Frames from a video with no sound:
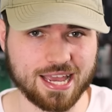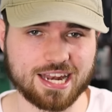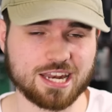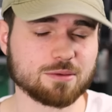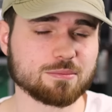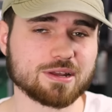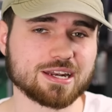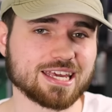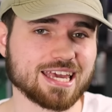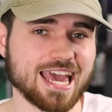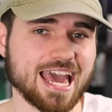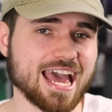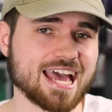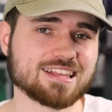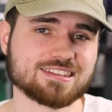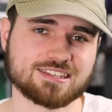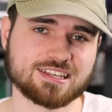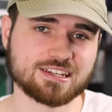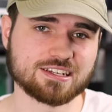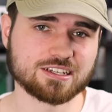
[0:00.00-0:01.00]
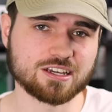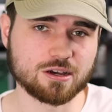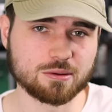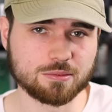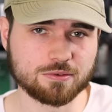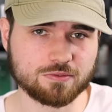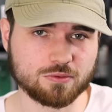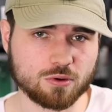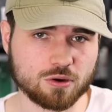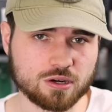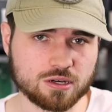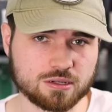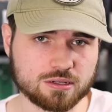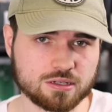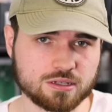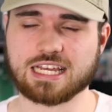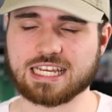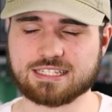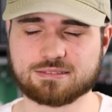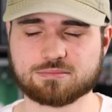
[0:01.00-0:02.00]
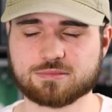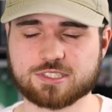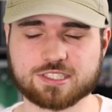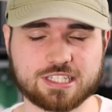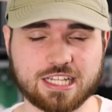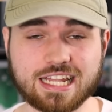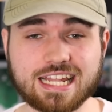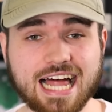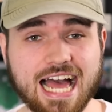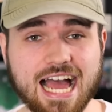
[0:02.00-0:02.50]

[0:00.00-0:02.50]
anybody at Sendico before. I still